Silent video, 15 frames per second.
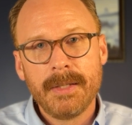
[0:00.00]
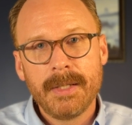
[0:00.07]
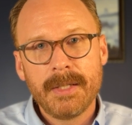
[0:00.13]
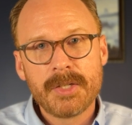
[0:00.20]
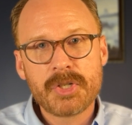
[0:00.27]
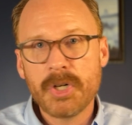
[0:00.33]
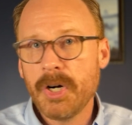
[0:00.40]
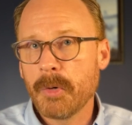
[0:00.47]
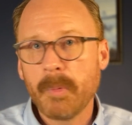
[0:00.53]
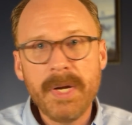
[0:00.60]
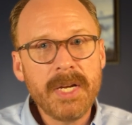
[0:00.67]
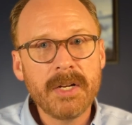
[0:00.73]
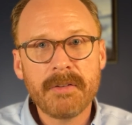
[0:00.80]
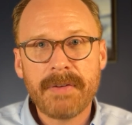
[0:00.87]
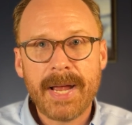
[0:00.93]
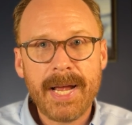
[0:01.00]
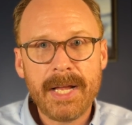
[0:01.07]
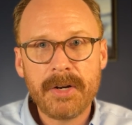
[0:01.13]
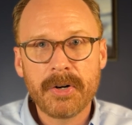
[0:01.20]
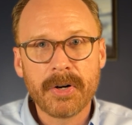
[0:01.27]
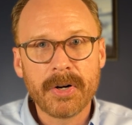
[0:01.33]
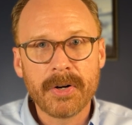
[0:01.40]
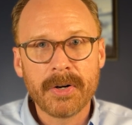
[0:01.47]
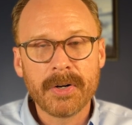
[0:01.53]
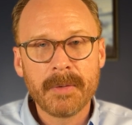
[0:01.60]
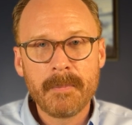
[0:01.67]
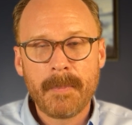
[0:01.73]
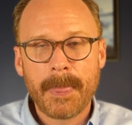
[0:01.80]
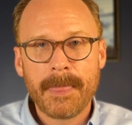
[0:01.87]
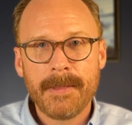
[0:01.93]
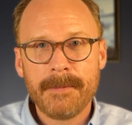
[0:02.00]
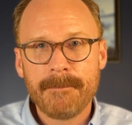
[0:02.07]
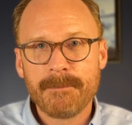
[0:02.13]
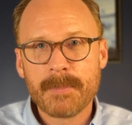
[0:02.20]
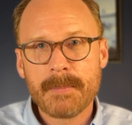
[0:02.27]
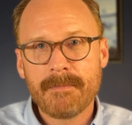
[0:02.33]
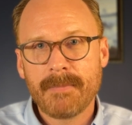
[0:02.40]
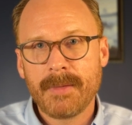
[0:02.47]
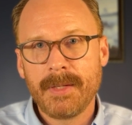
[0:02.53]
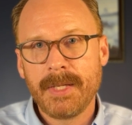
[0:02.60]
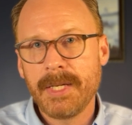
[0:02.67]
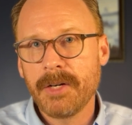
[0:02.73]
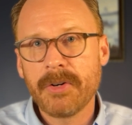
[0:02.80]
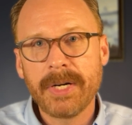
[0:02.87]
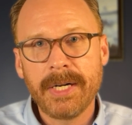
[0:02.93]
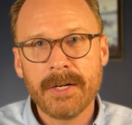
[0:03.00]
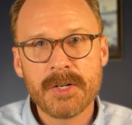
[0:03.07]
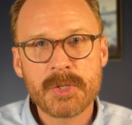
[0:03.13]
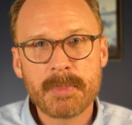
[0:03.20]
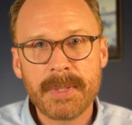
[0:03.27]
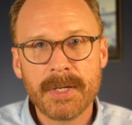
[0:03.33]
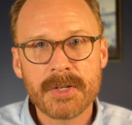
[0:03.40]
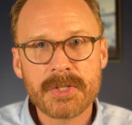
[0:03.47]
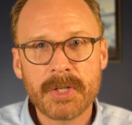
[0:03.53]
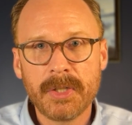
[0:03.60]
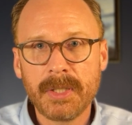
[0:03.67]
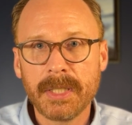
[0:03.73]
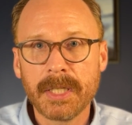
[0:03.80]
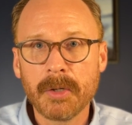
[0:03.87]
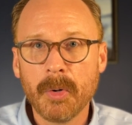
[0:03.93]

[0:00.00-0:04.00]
Sure, we could have had her get her ears pierced early,